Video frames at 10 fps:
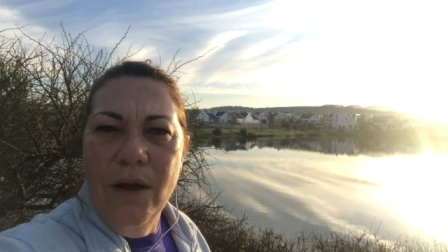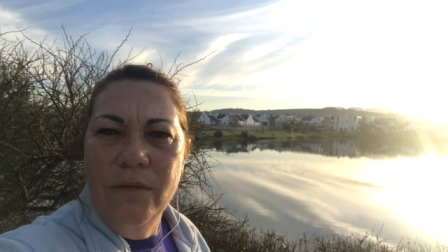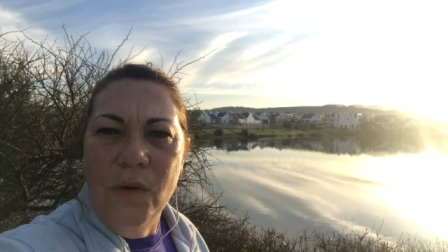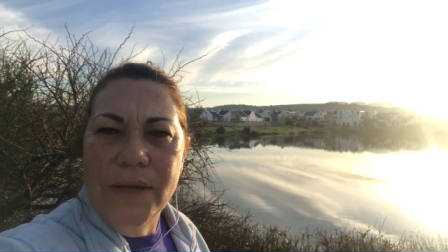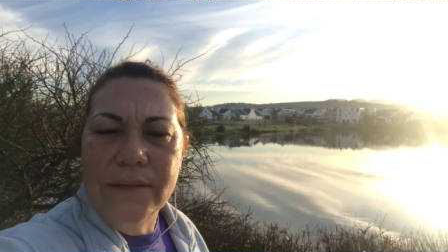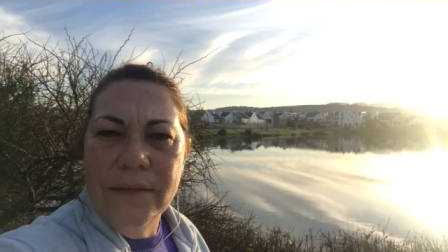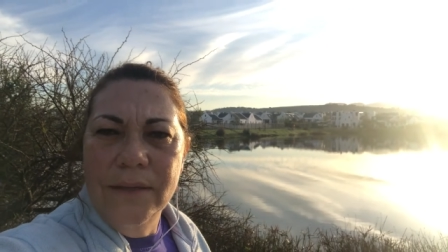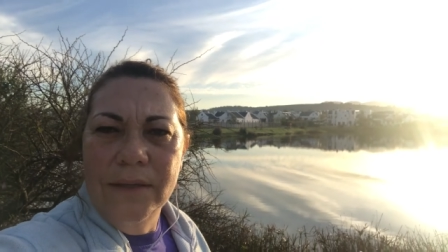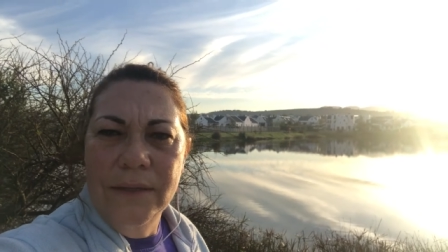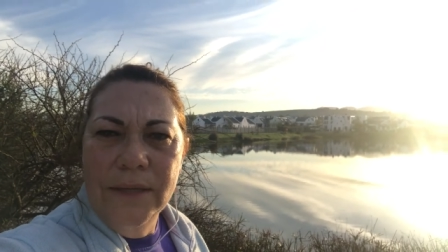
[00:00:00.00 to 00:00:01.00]
own voice.
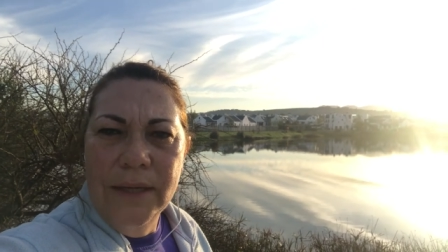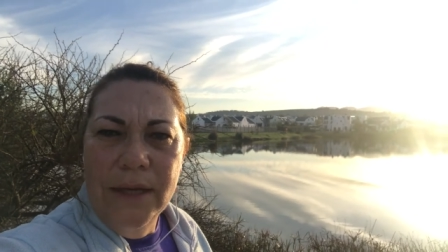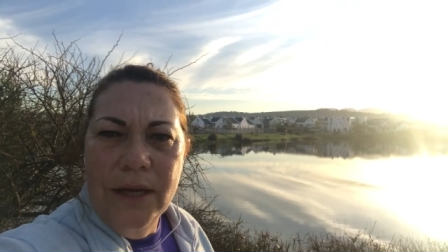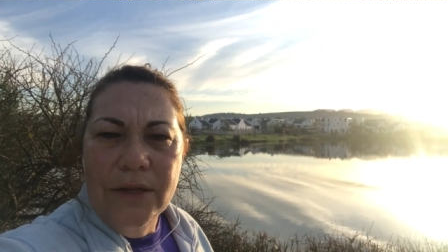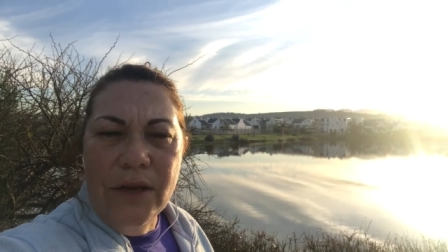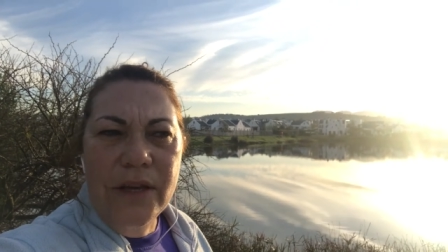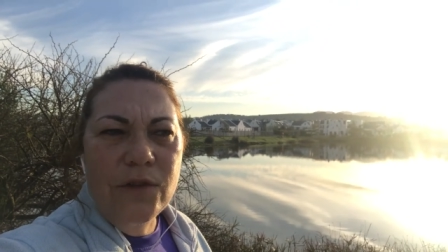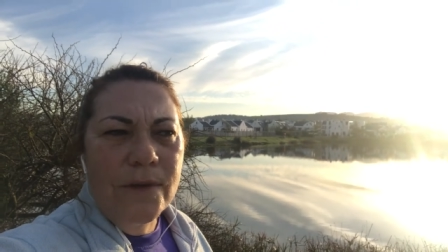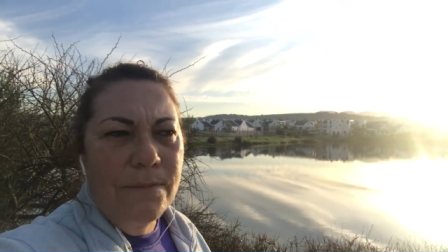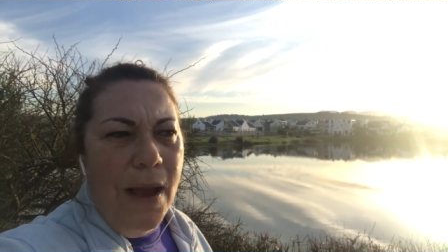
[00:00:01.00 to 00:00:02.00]
So
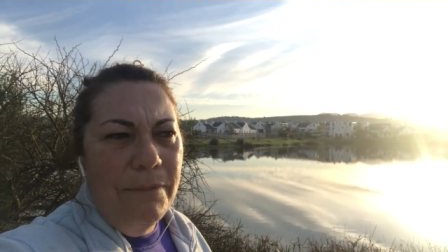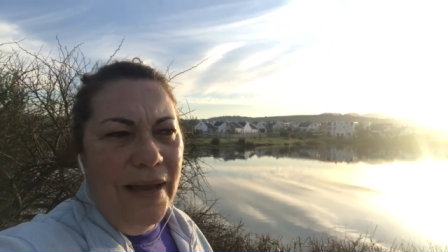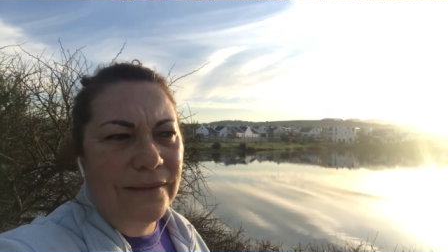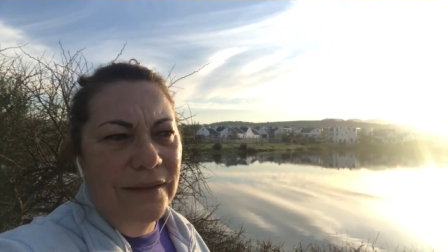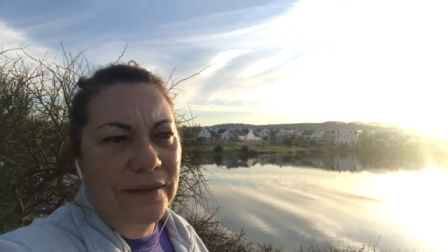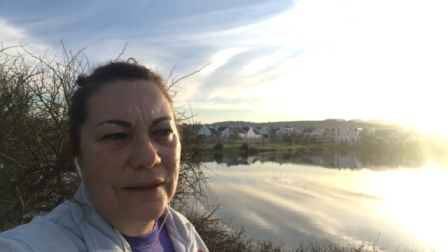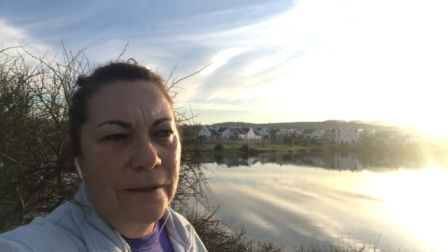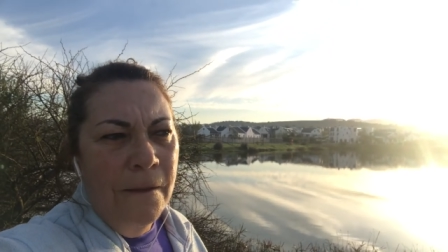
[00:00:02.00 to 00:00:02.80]
this was my pattern.